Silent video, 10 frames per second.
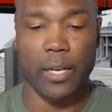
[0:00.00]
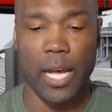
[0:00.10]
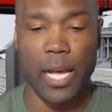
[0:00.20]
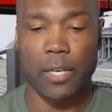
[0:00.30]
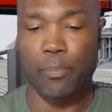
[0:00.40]

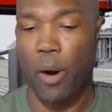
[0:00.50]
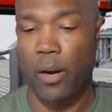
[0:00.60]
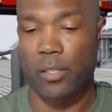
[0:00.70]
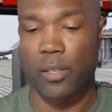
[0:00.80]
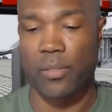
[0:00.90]

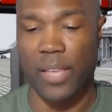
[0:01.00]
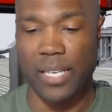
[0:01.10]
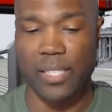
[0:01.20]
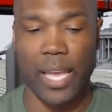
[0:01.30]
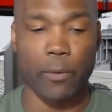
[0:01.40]
nonpartisan
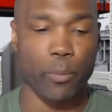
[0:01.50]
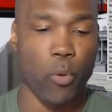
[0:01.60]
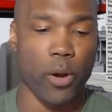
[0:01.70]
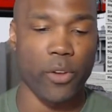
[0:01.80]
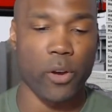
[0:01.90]
think tank,
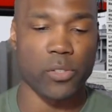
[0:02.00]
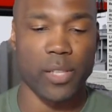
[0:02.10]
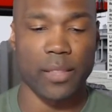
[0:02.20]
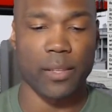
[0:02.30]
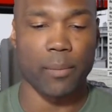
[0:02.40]
reported Thursday
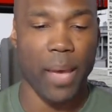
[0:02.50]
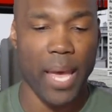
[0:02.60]
that the